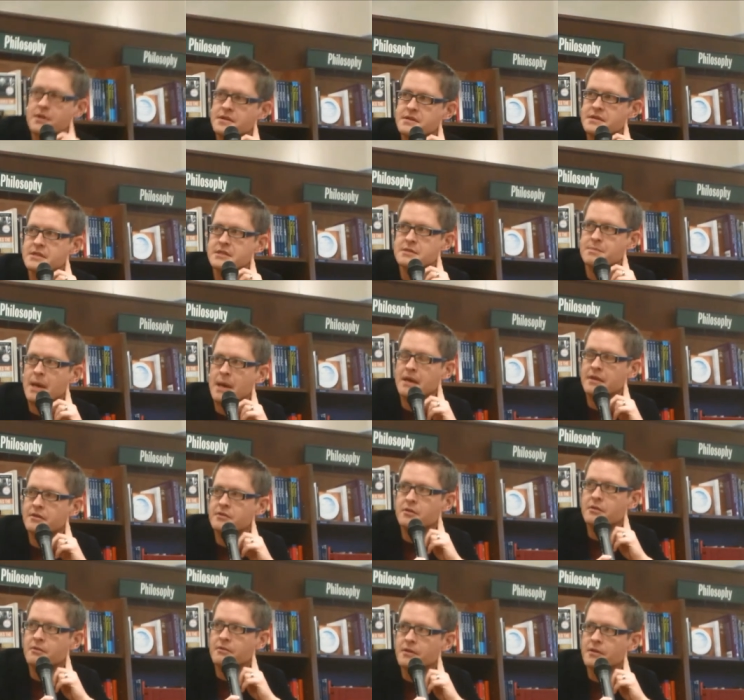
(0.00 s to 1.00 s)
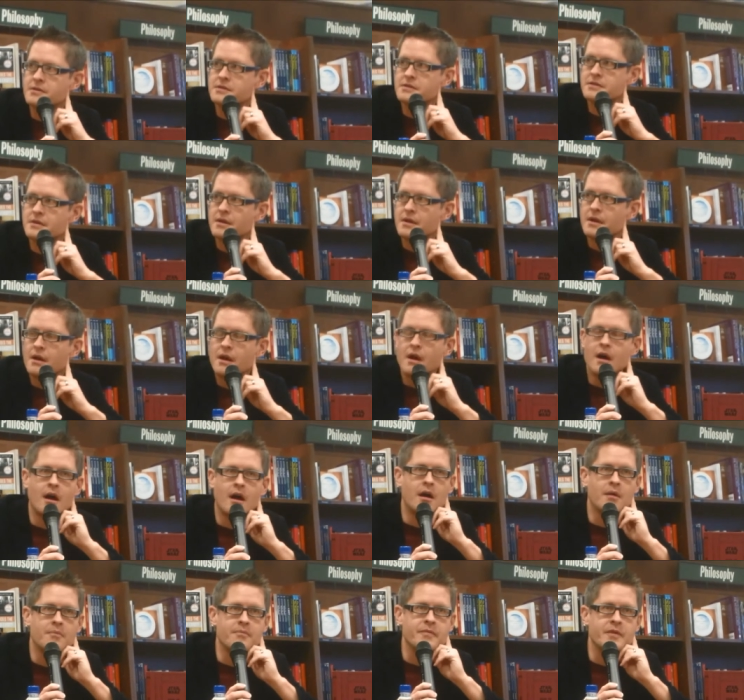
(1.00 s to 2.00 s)
it is expanded universe.
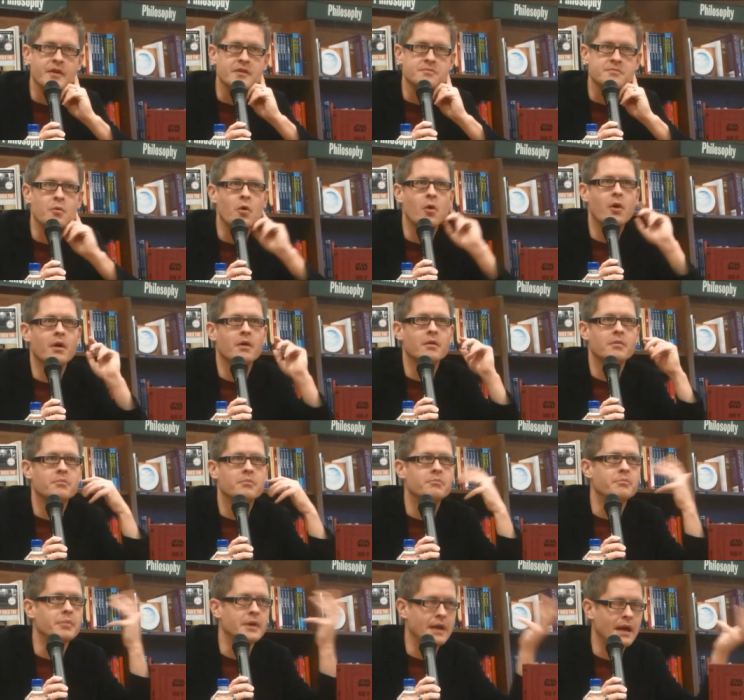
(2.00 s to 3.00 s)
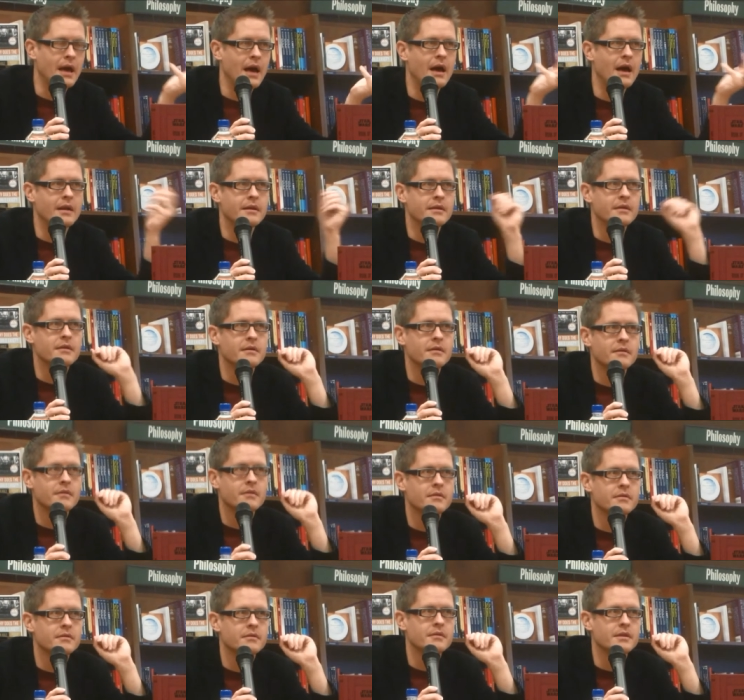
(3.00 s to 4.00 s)
Um, there's more beyond
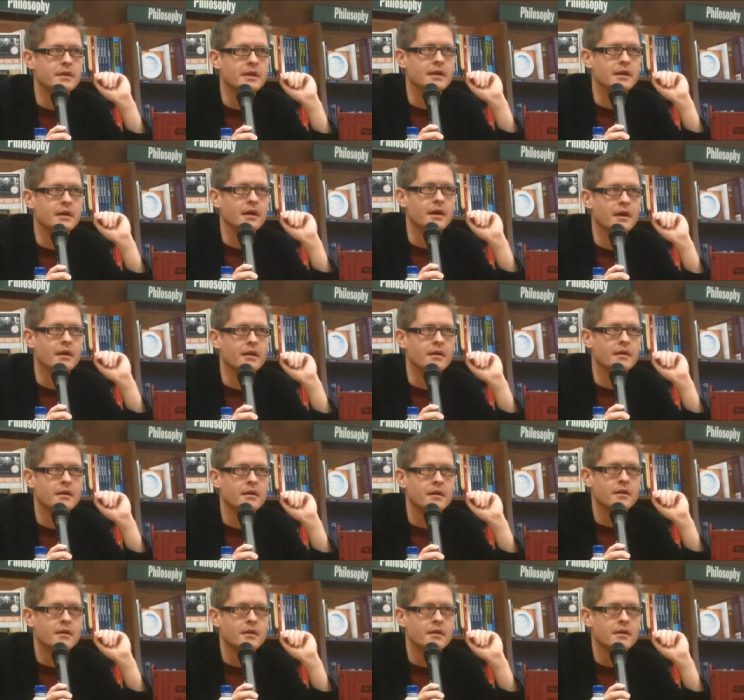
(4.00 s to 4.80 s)
the. Uh,